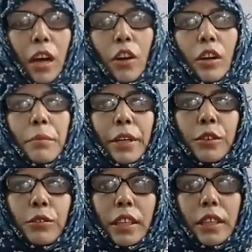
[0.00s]
Now coming
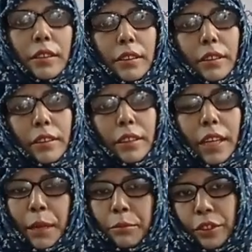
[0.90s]
to the
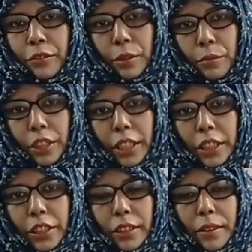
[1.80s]
types of
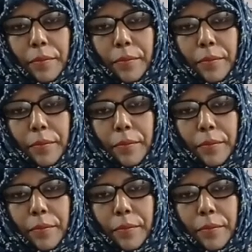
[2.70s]
communication.